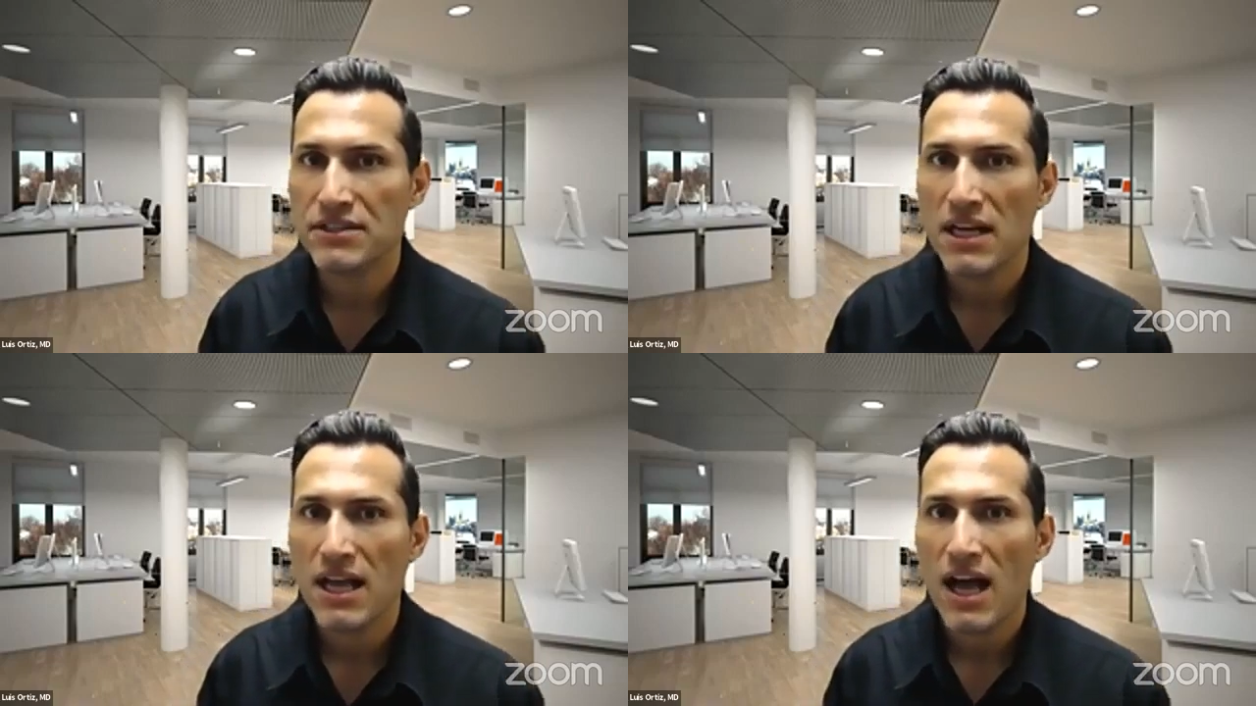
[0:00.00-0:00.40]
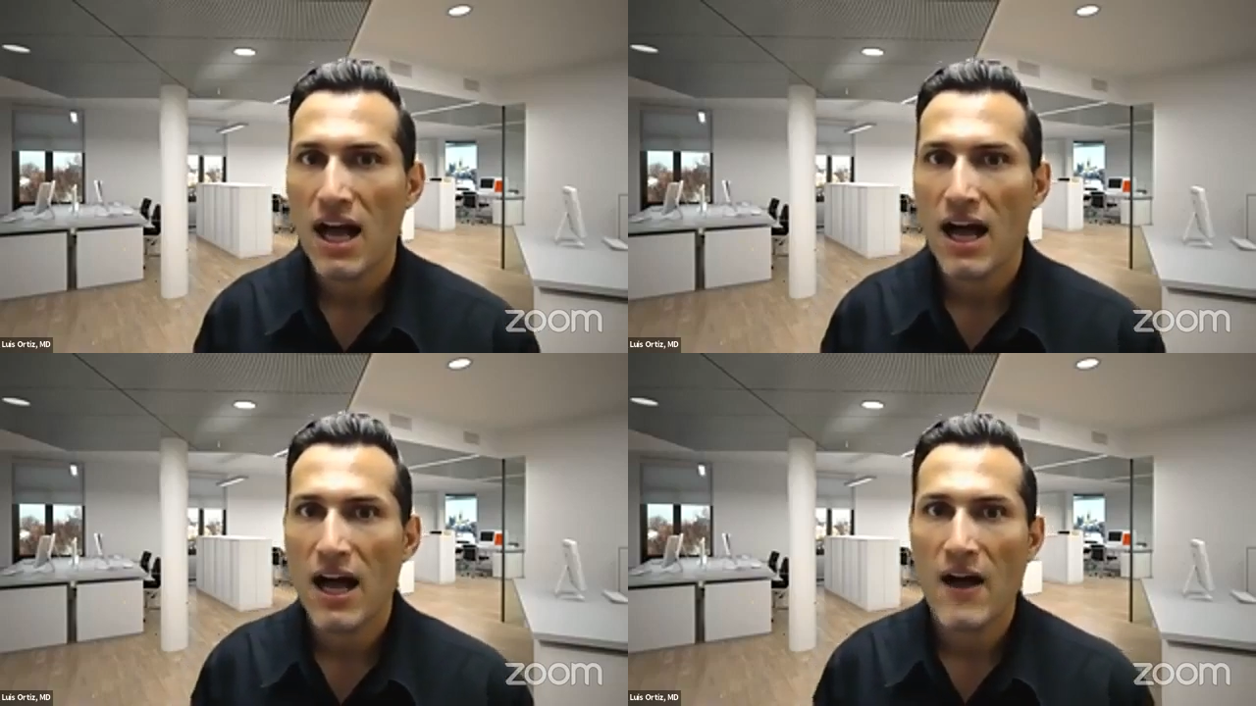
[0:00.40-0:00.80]

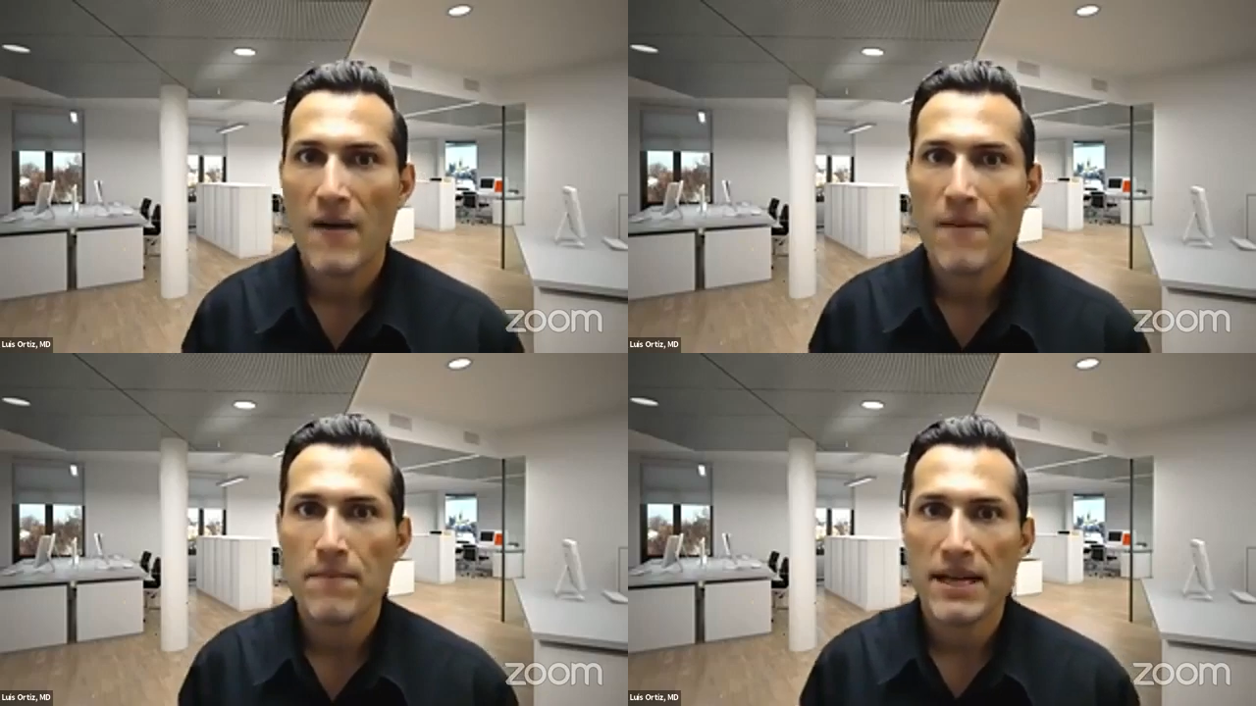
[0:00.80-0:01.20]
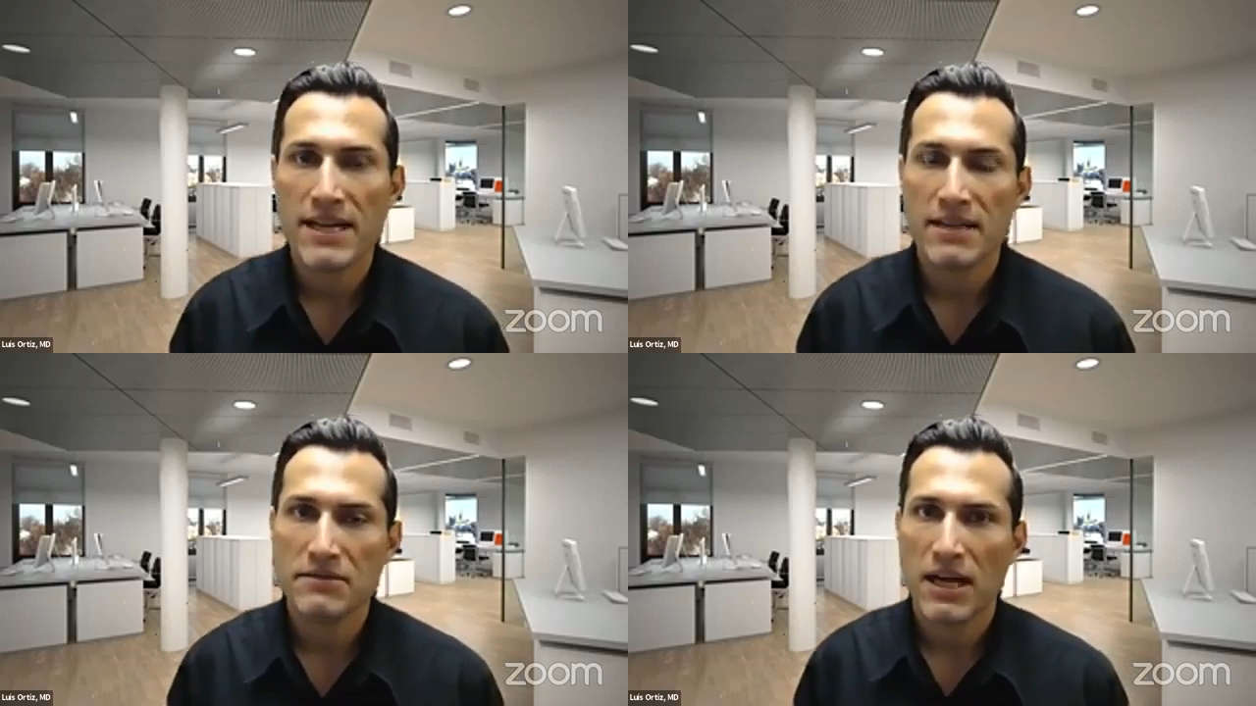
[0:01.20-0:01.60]
And
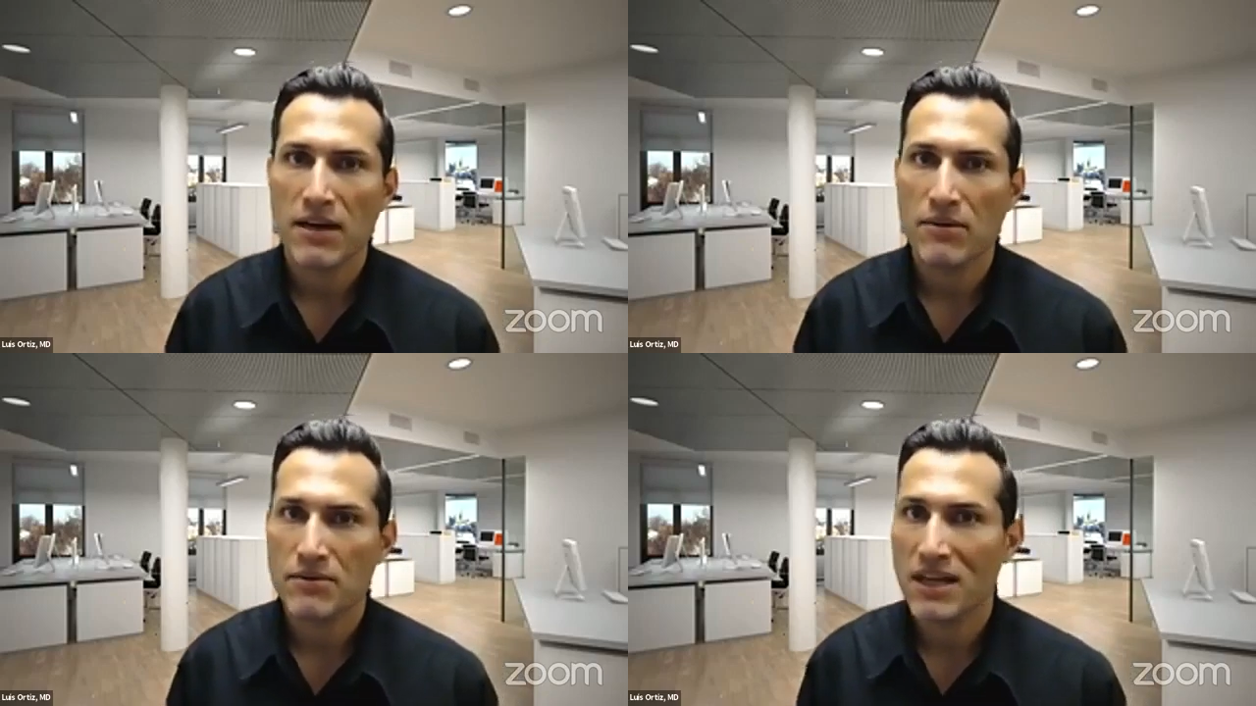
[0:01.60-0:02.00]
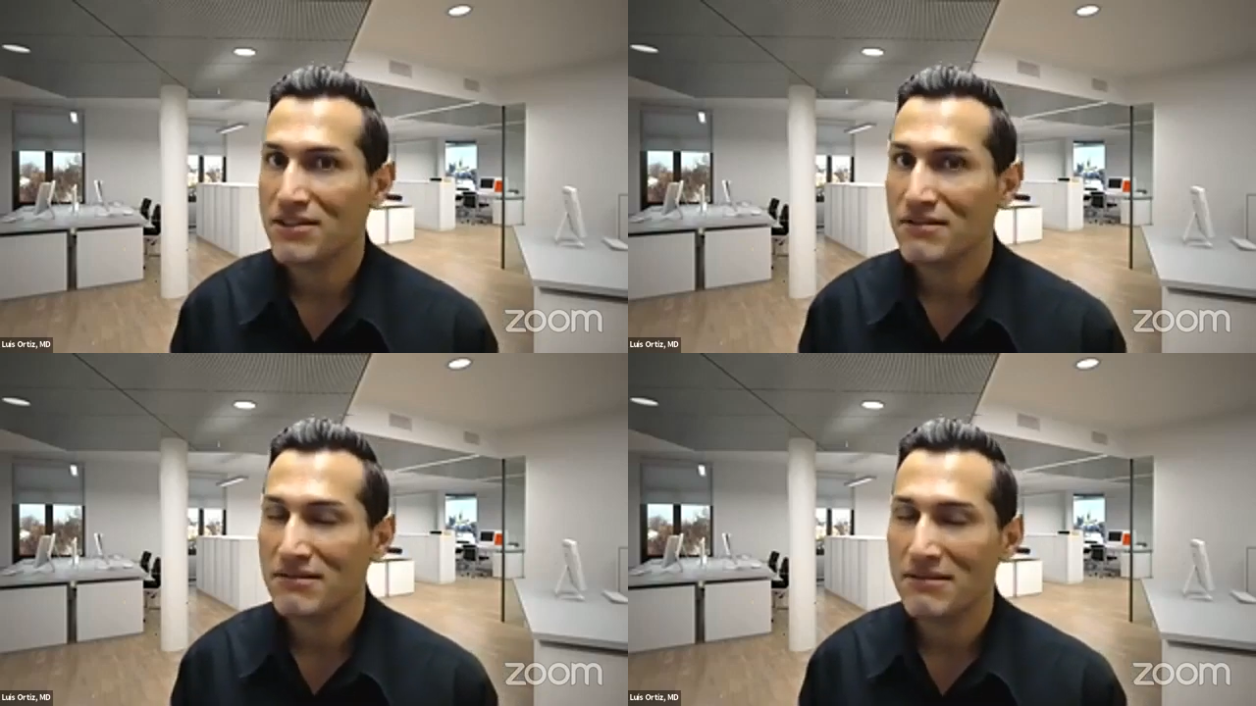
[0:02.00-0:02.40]
I would like to
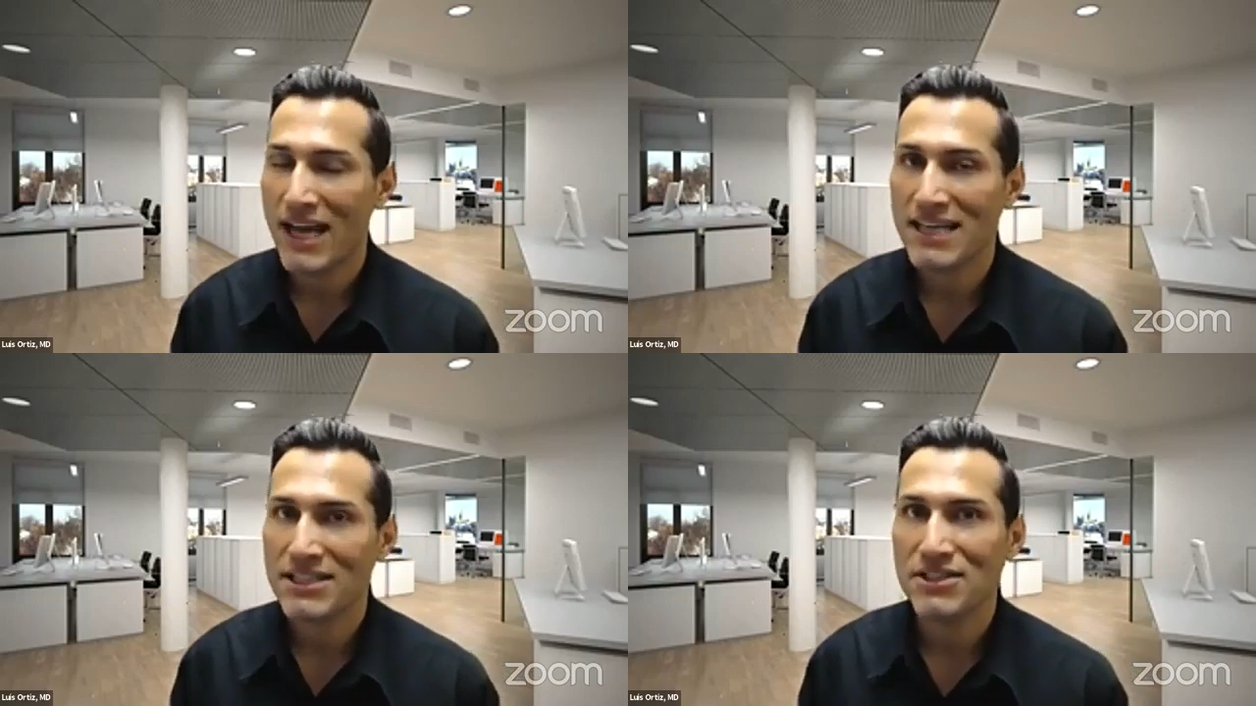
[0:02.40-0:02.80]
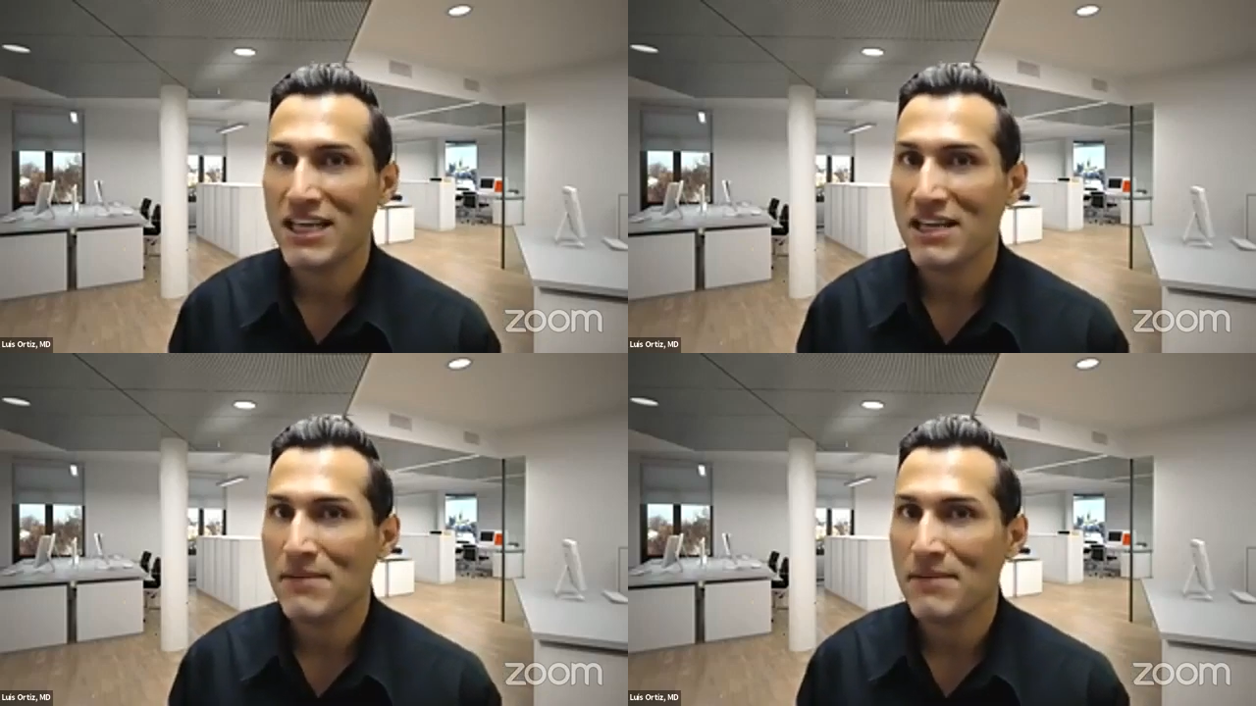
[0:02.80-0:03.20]
ask you to keep an
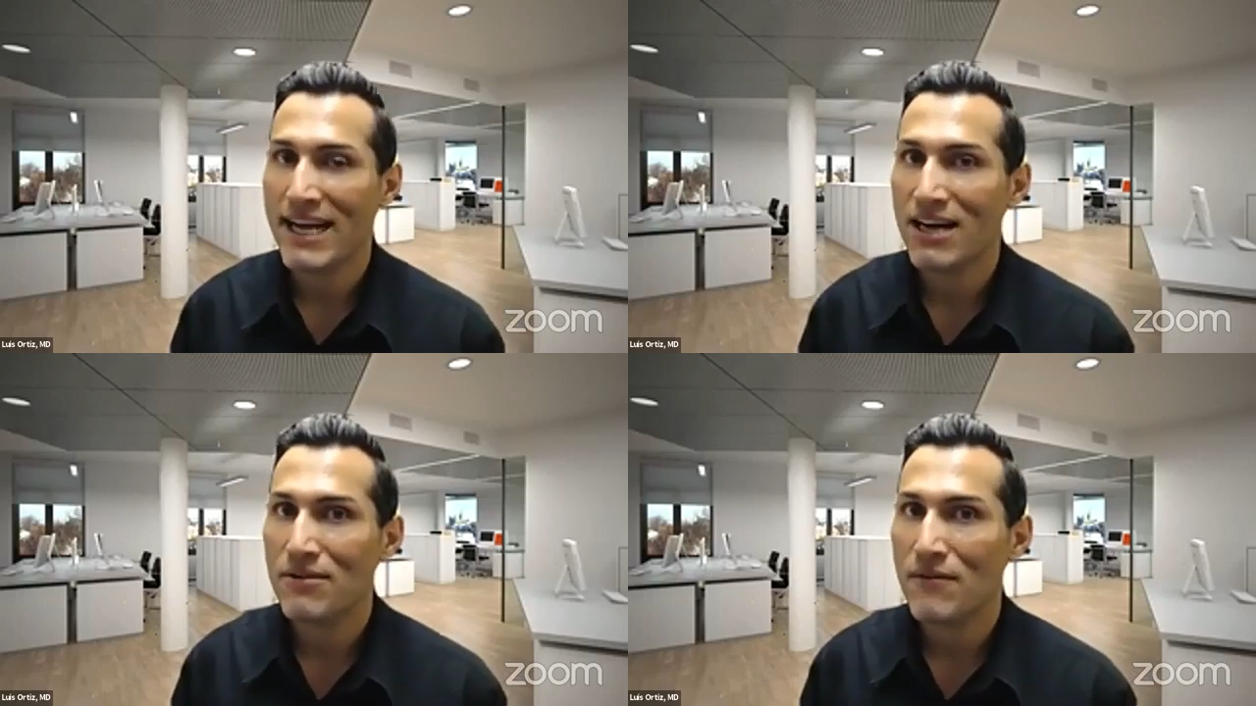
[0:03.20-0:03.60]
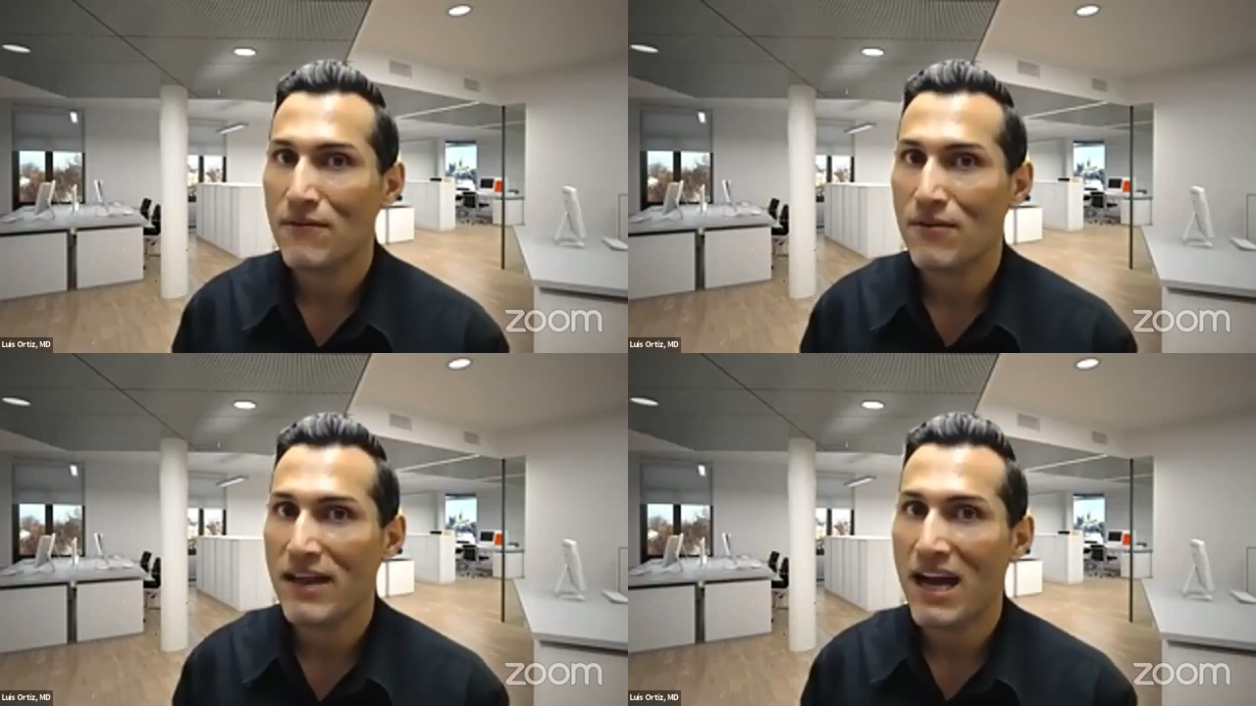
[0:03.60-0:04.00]
eye out for
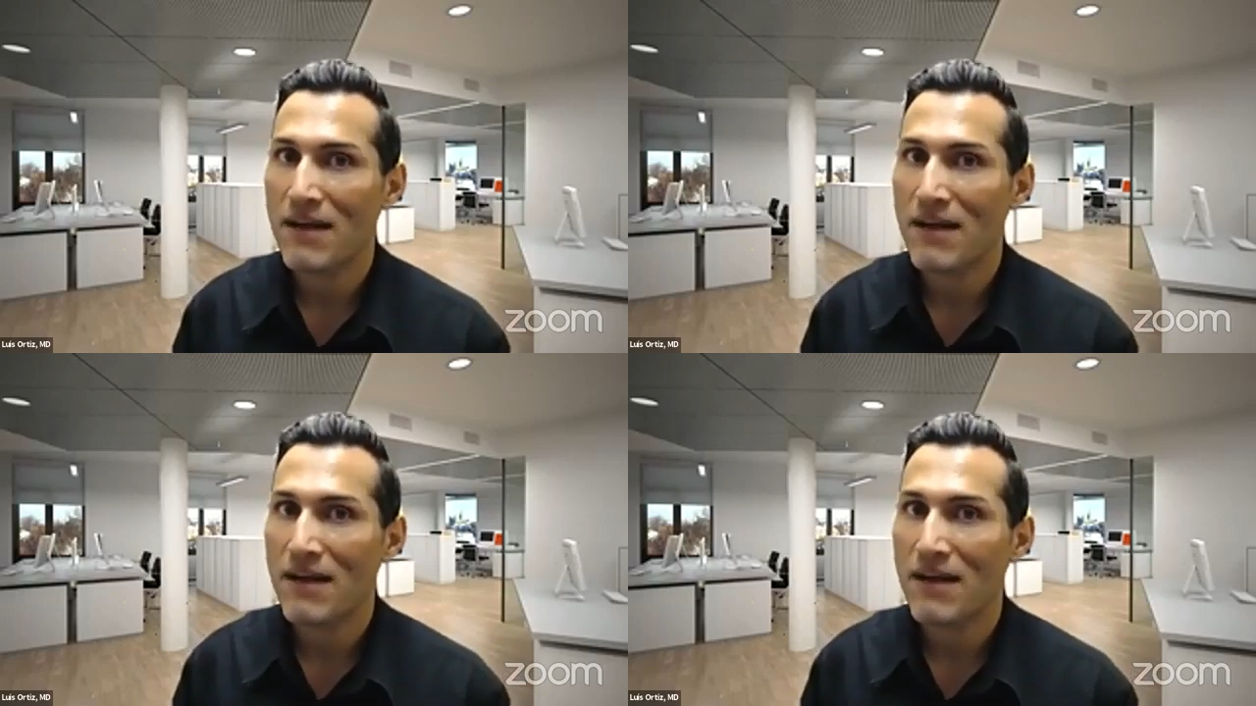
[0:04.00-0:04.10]
that